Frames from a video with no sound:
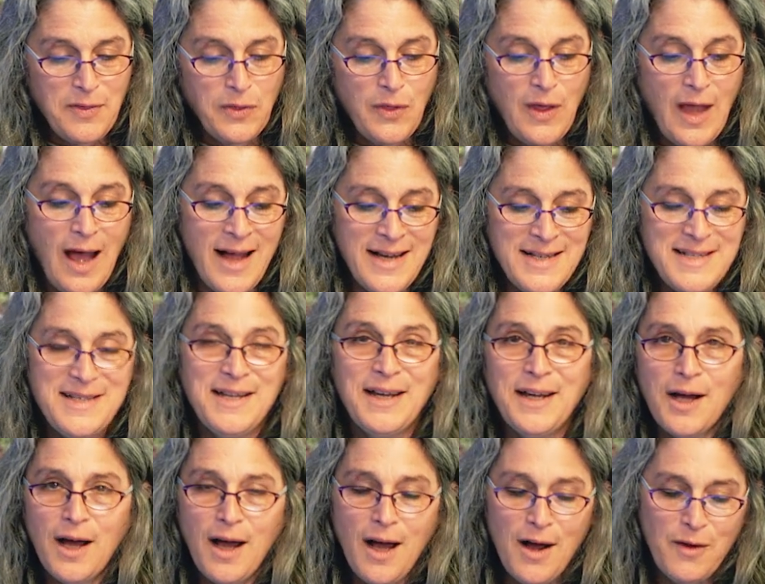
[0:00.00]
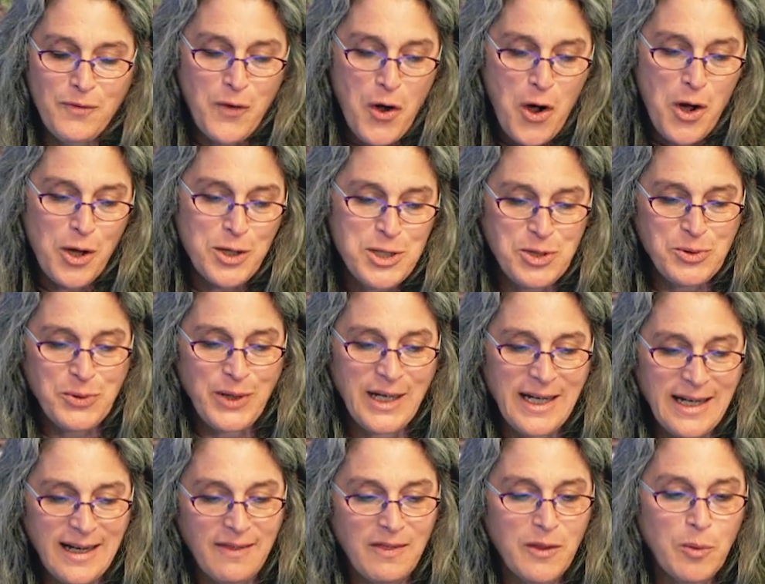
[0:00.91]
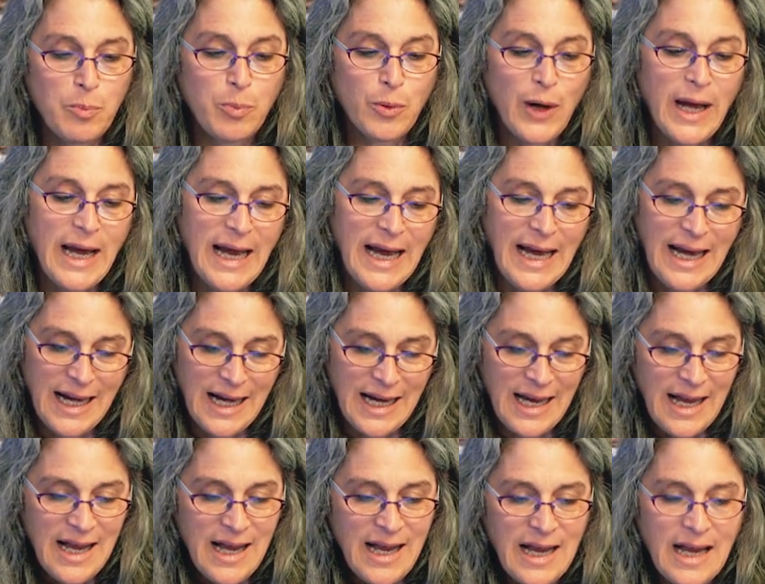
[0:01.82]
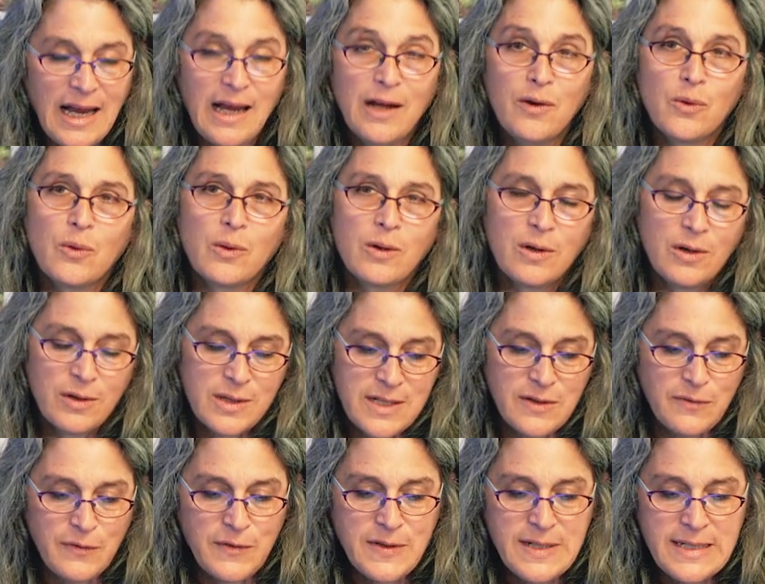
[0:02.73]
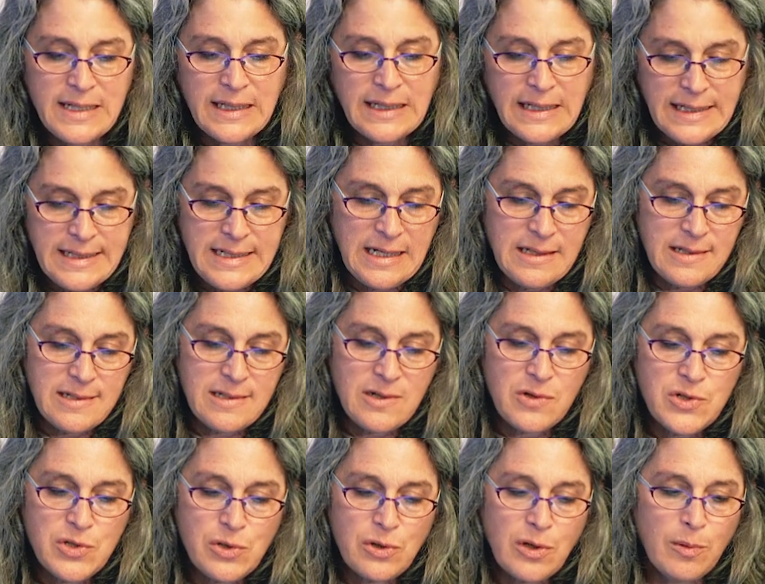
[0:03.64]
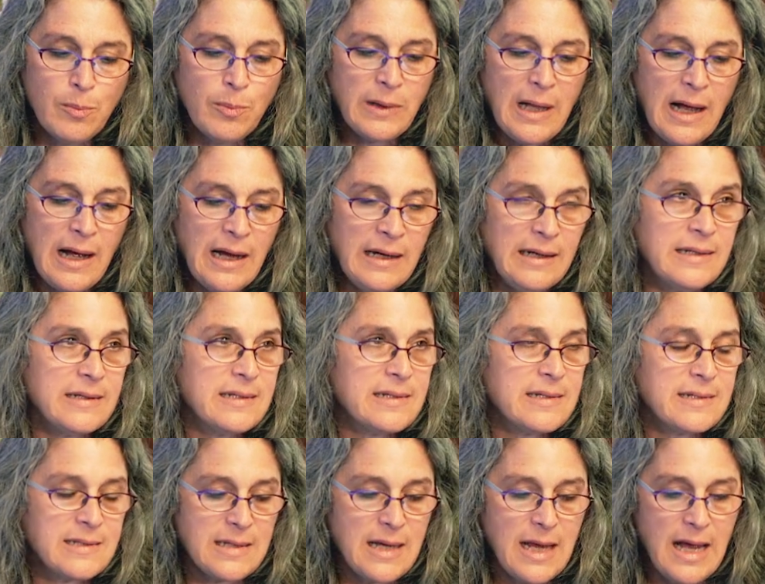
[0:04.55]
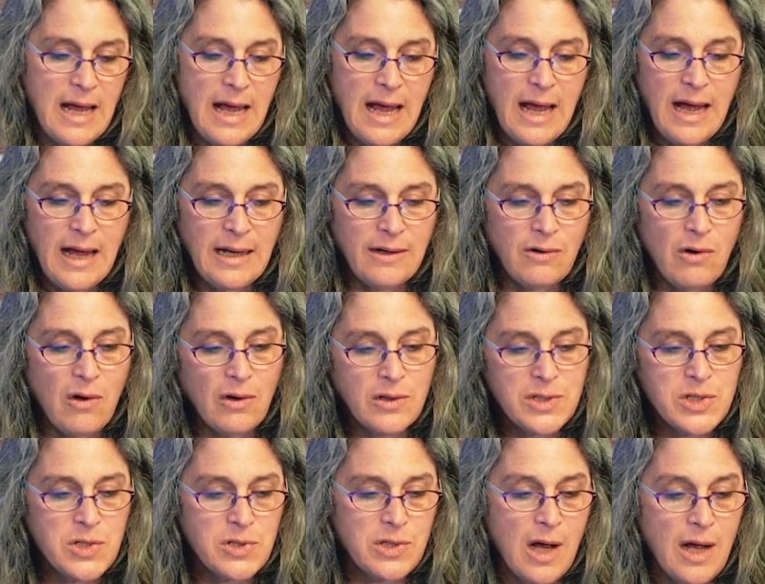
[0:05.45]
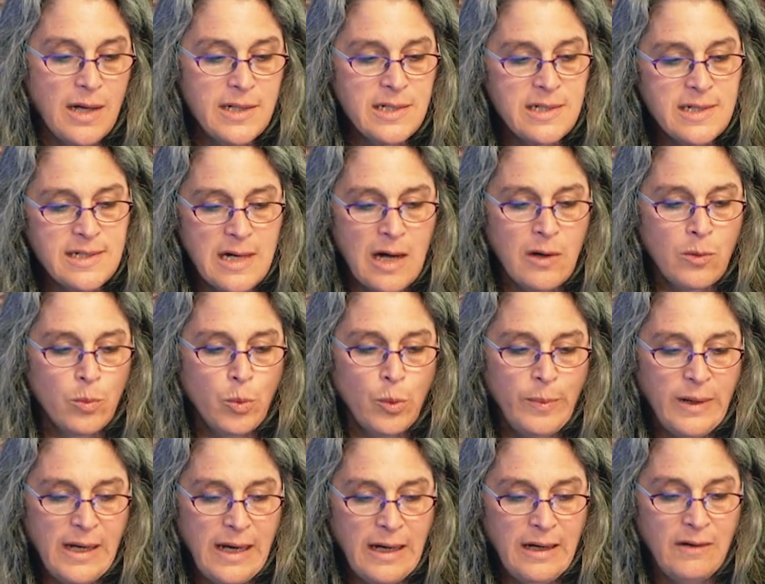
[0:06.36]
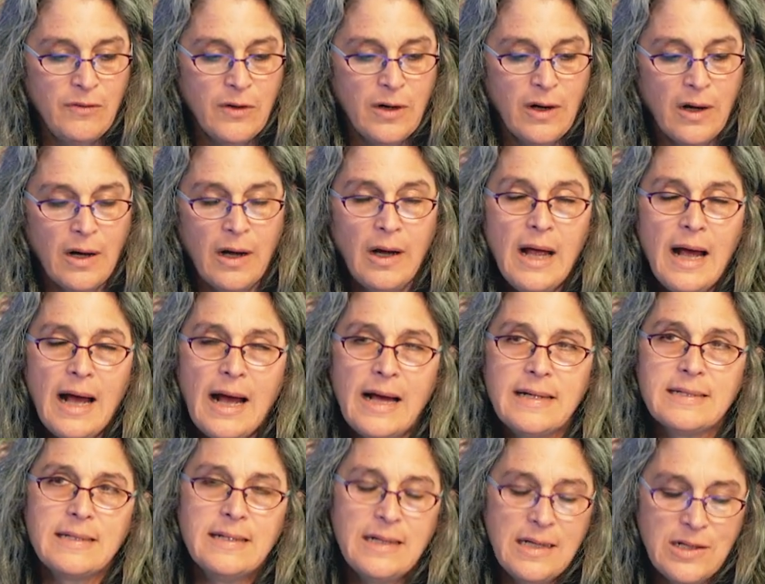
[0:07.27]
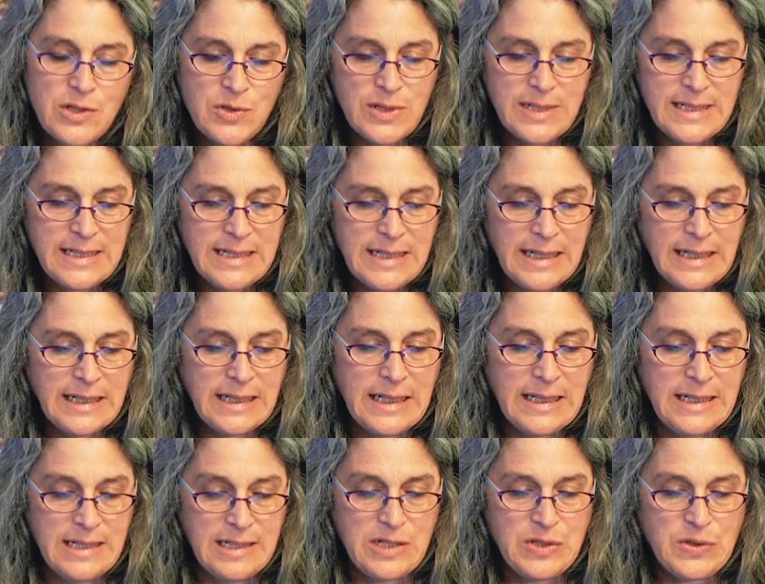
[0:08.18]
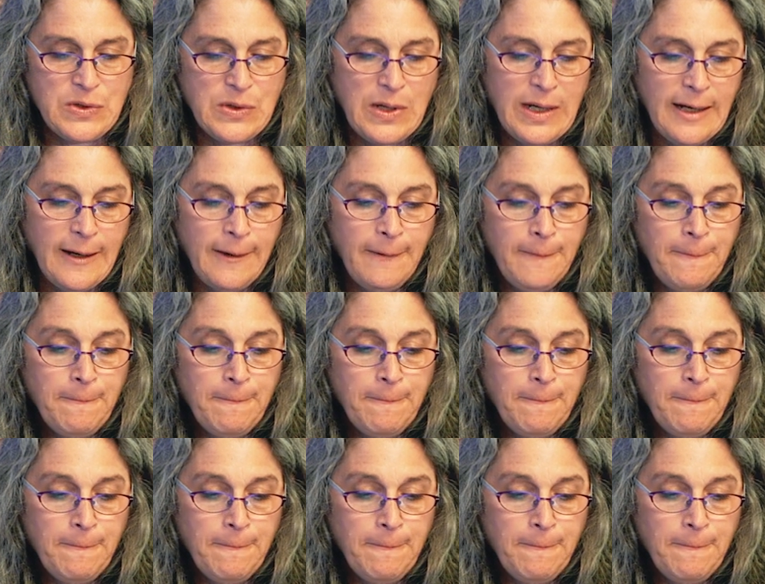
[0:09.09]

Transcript: The idea of altering the brain in order to facilitate social compliance and alter undesirable behavior has an interesting history.